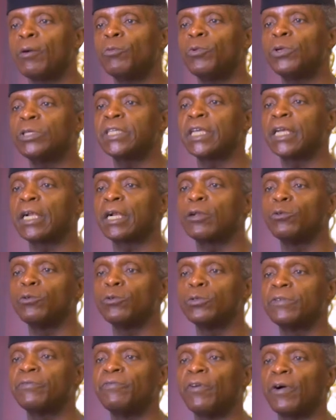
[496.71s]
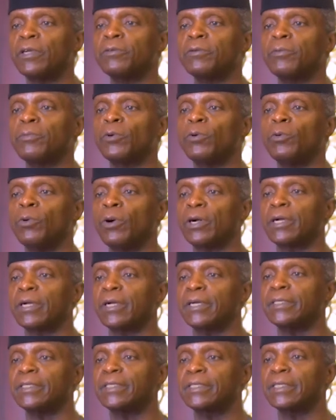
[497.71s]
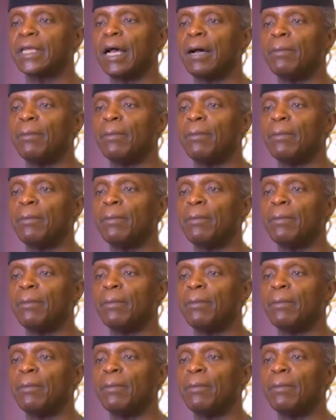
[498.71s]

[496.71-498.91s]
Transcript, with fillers: which includes vulnerable workers